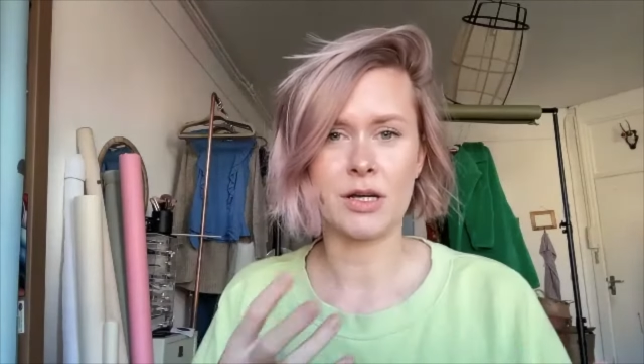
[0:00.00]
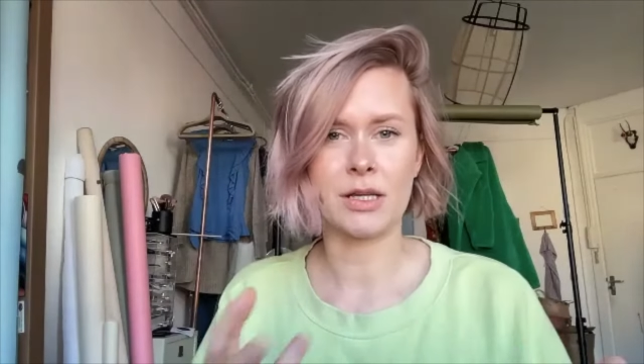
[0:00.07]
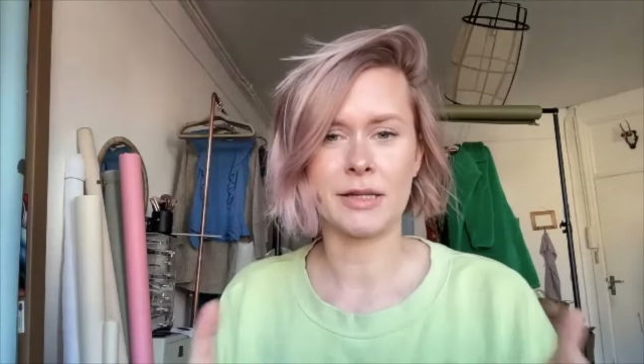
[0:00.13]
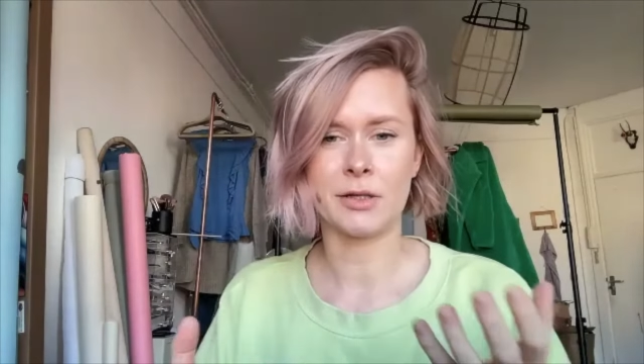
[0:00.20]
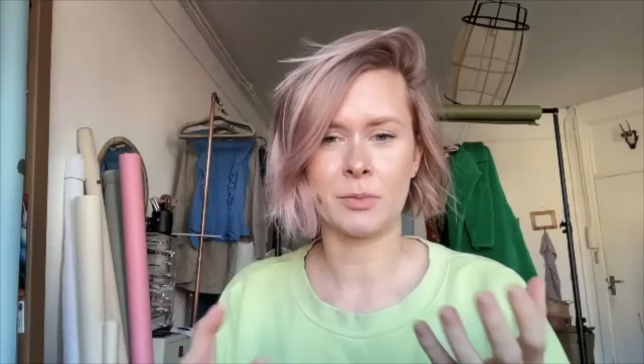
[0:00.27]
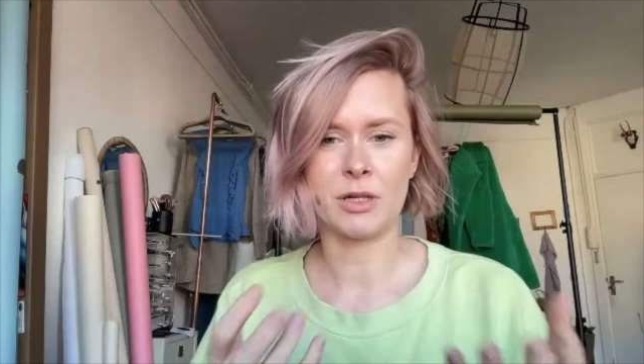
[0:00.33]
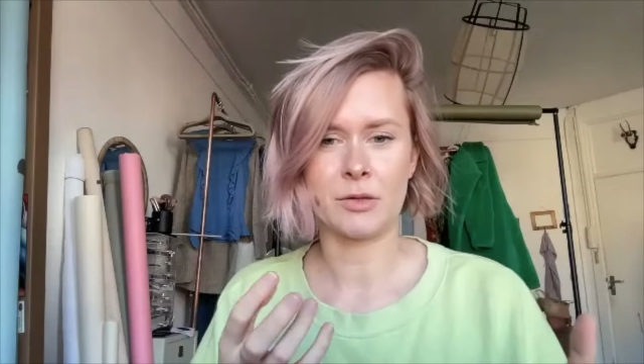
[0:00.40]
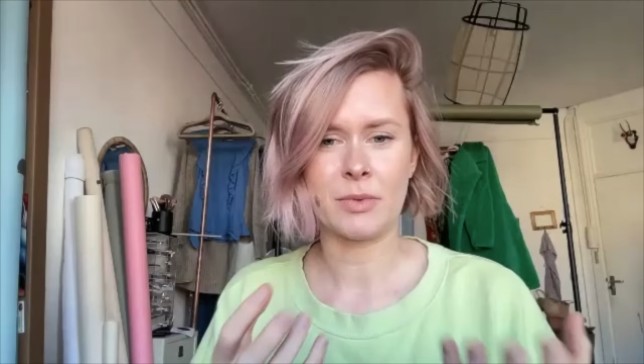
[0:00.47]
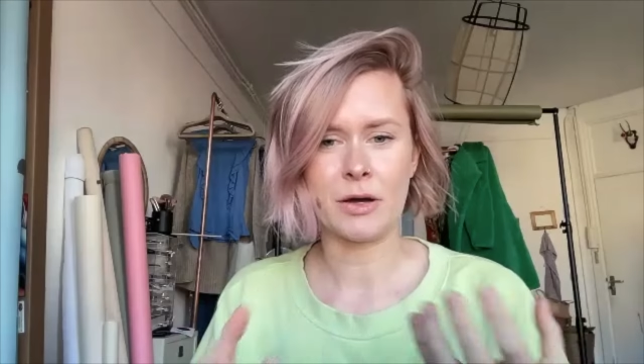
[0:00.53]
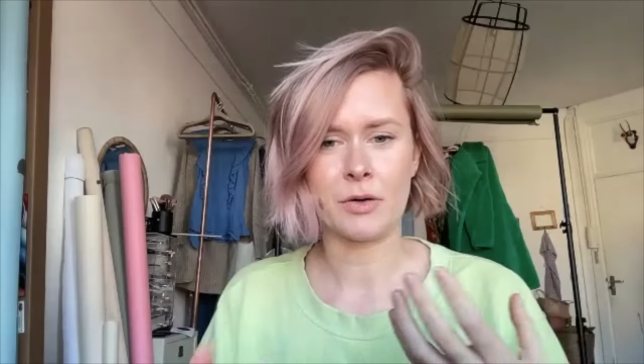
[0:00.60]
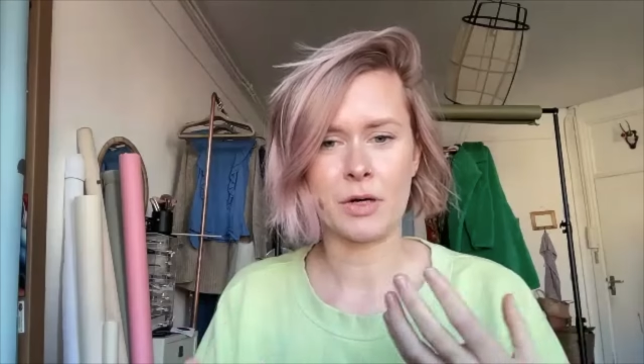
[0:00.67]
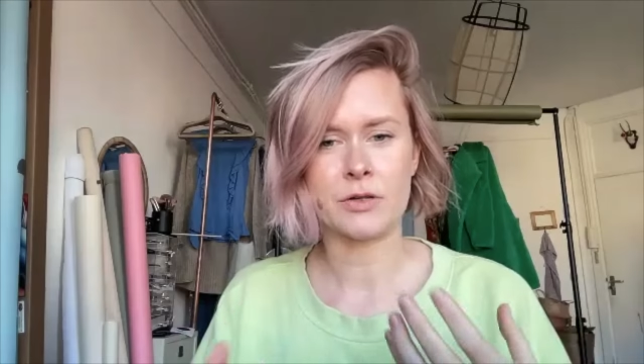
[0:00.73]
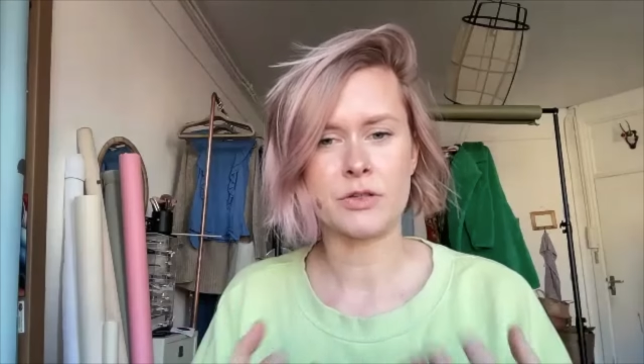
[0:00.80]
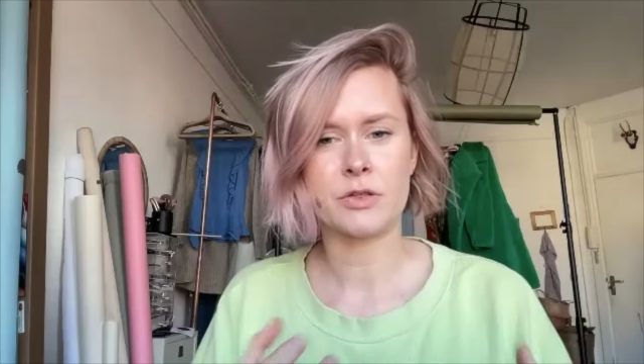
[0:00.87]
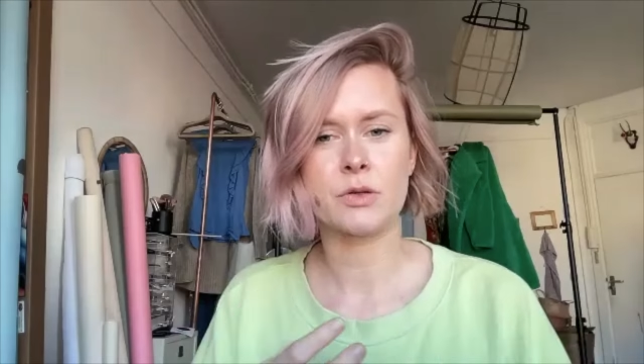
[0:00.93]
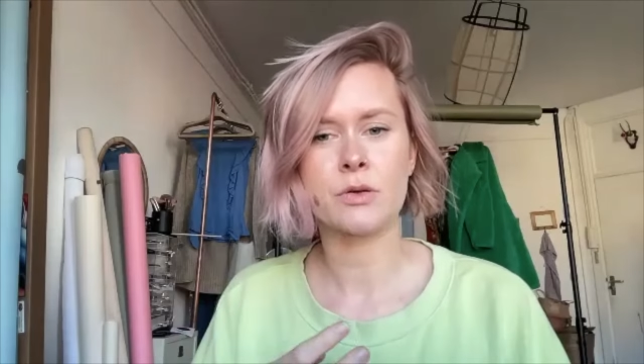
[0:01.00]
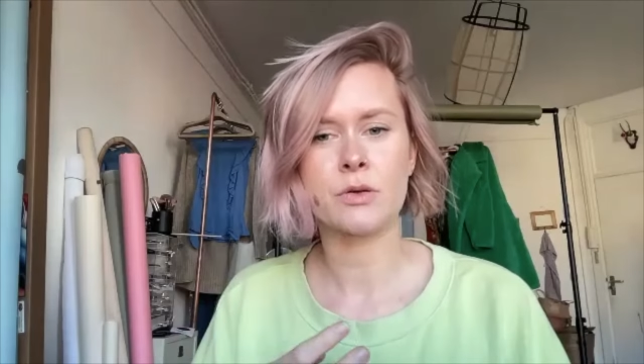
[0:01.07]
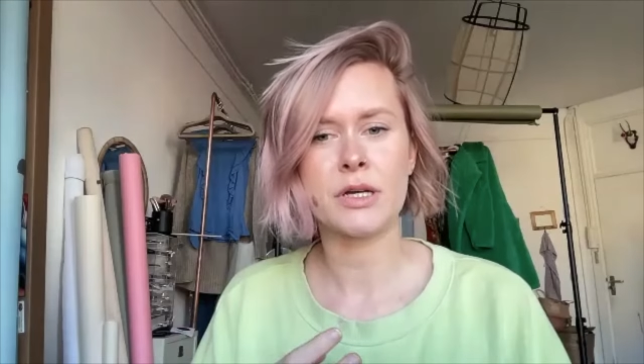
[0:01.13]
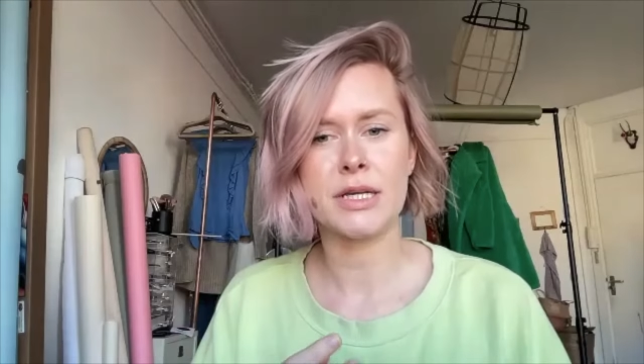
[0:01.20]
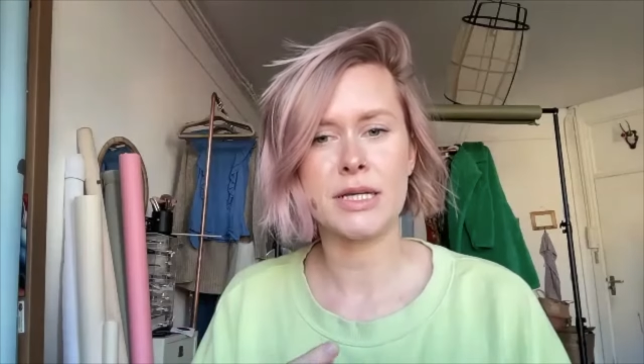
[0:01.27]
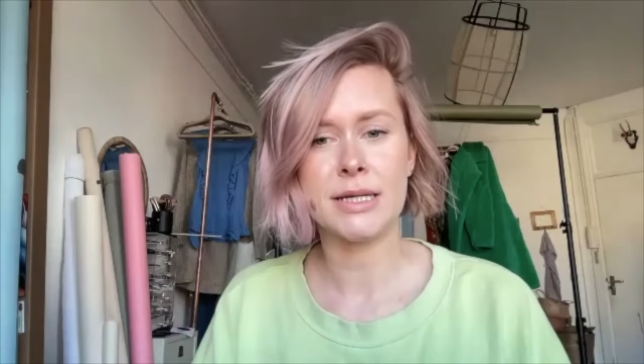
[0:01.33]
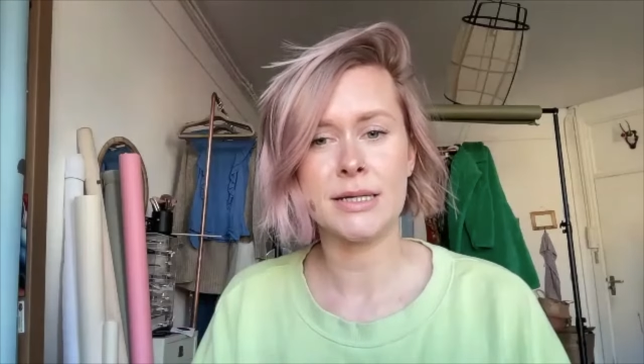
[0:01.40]
a little bit about our
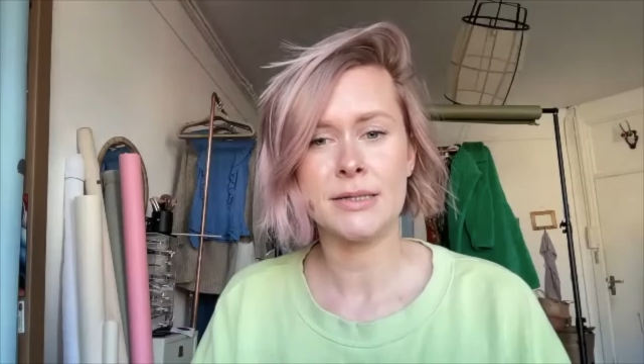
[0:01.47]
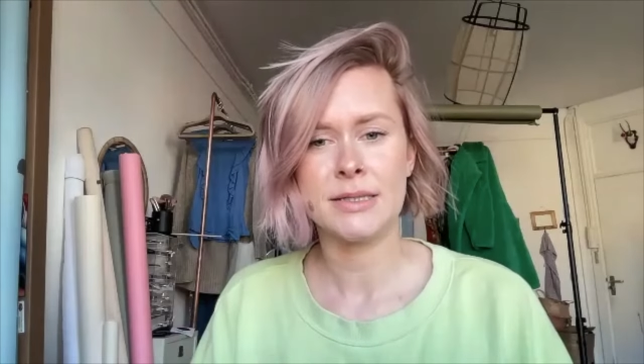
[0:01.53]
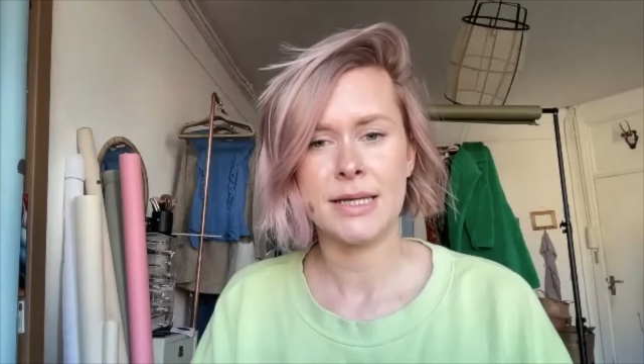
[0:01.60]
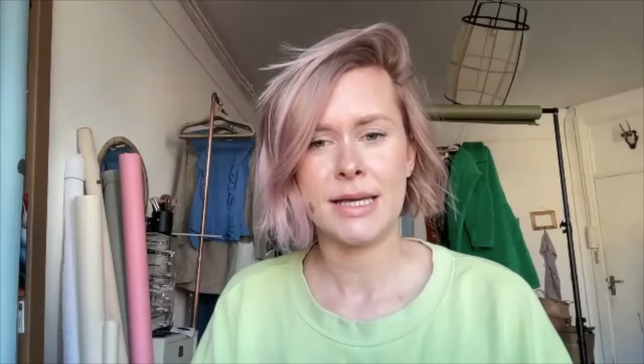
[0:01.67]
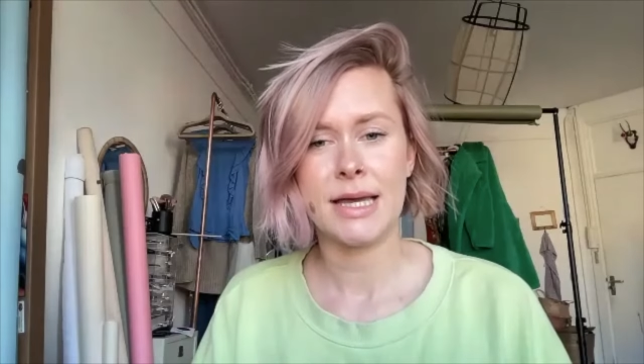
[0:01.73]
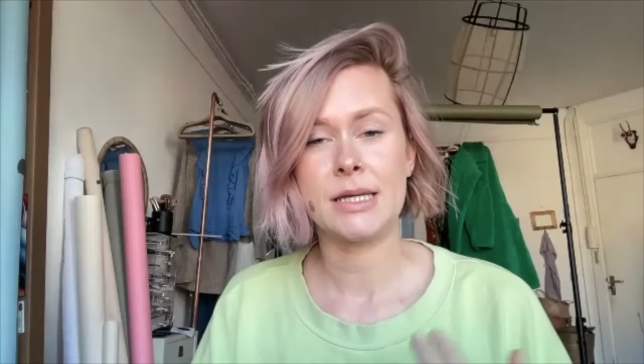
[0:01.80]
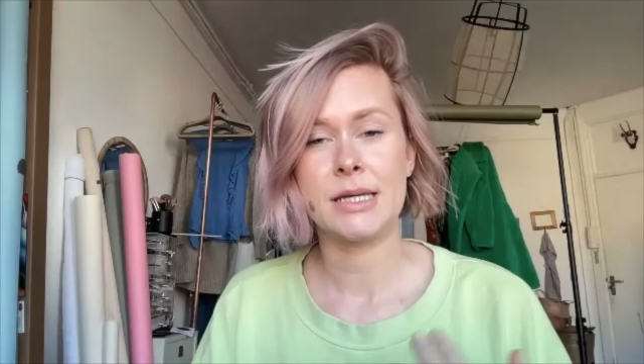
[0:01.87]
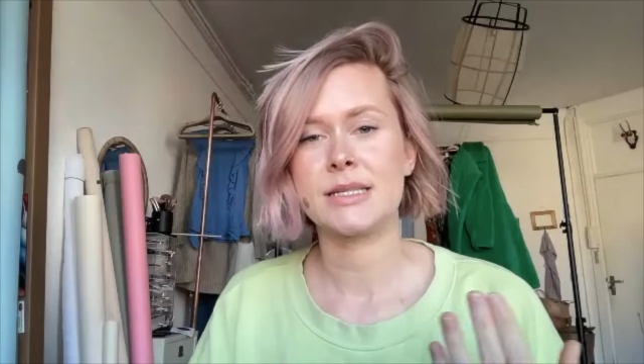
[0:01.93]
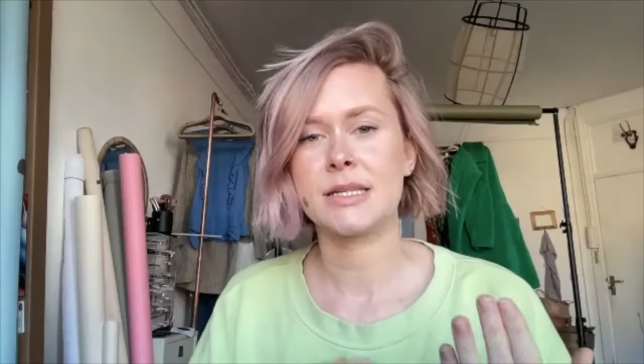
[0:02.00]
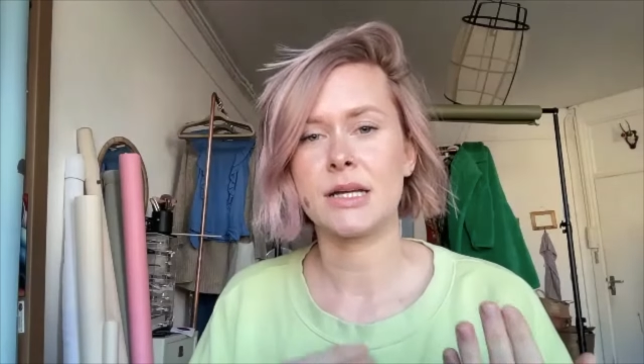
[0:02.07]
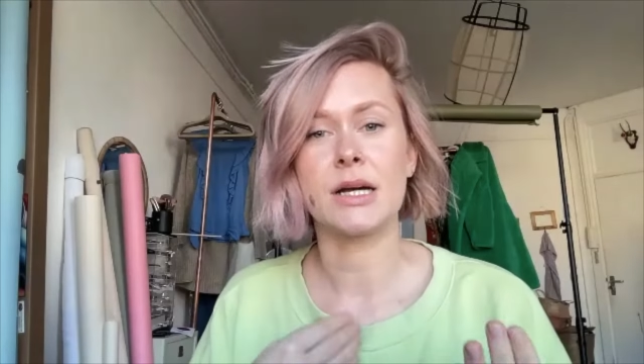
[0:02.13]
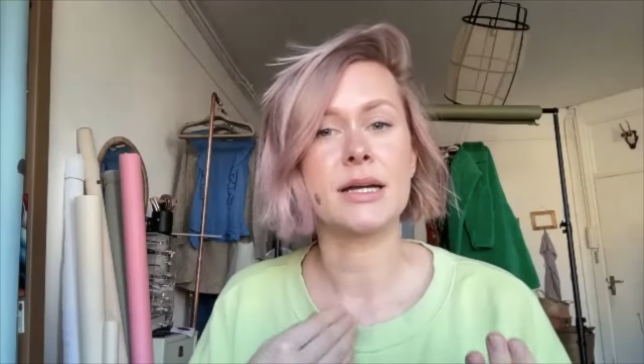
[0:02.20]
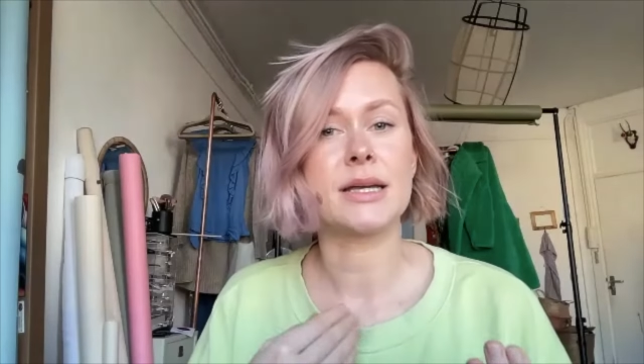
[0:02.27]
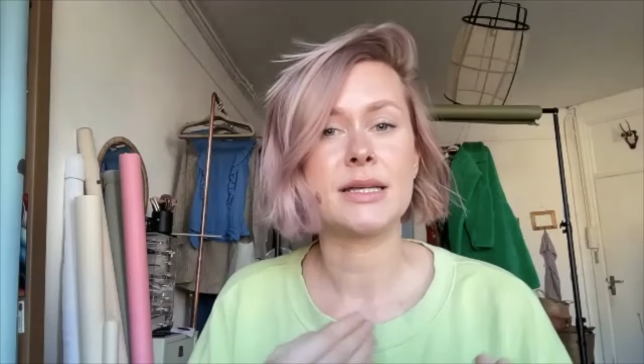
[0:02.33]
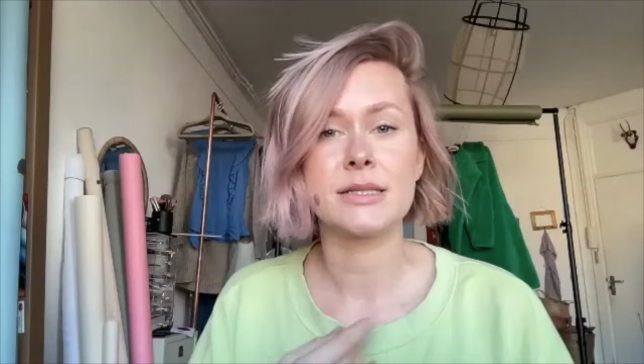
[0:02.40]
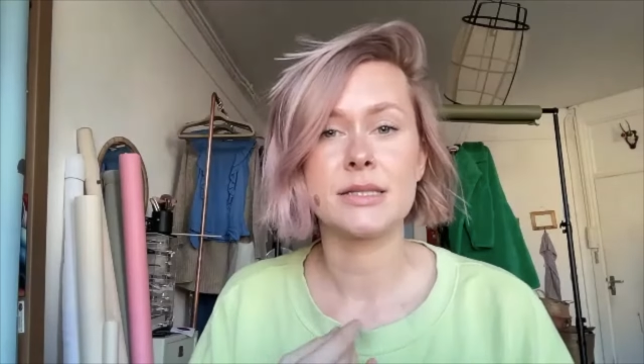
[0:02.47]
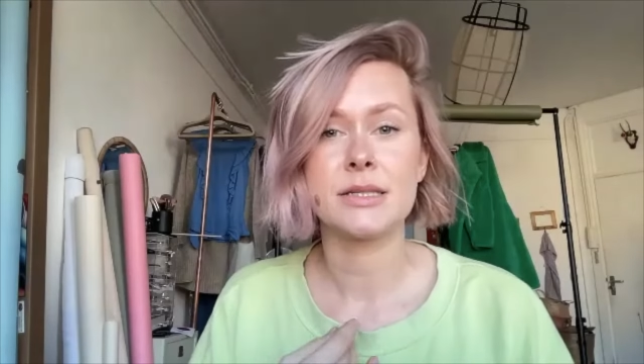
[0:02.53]
story and decide